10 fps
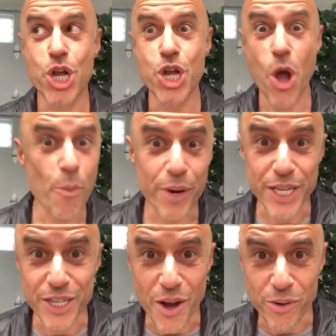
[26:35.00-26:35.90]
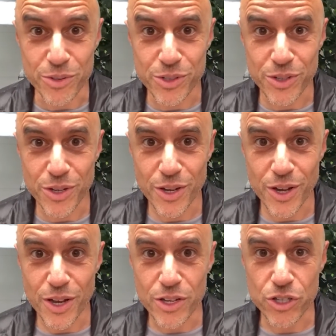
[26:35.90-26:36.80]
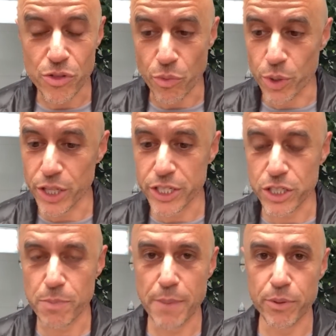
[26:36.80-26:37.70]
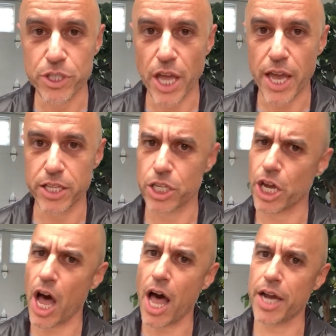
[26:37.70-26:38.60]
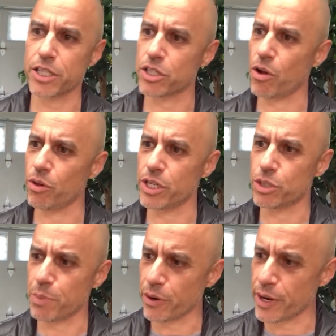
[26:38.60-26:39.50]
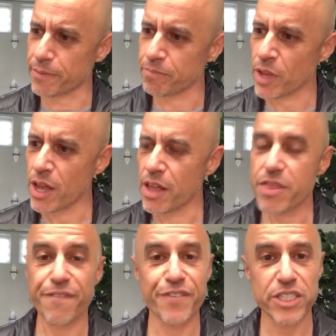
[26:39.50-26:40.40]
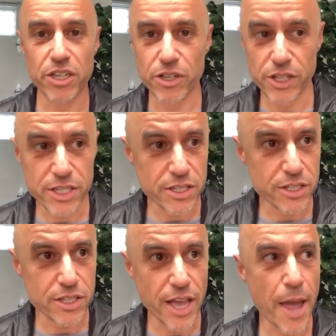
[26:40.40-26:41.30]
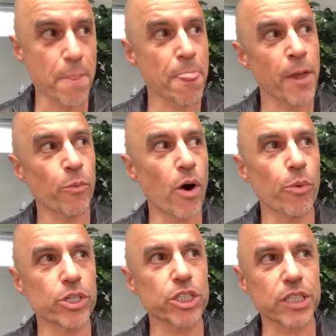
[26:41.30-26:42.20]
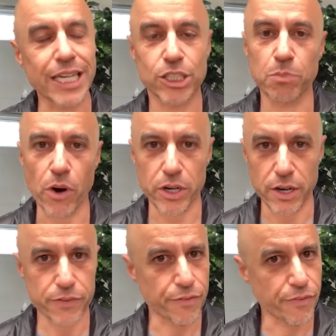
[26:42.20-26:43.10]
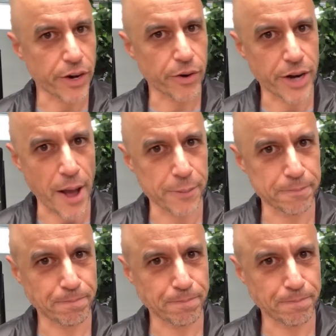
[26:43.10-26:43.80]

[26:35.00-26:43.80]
Nobody knows. So the religious people say it's God, it's the Holy Spirit. The physicalists say, well, we're just not smart enough to figure it out.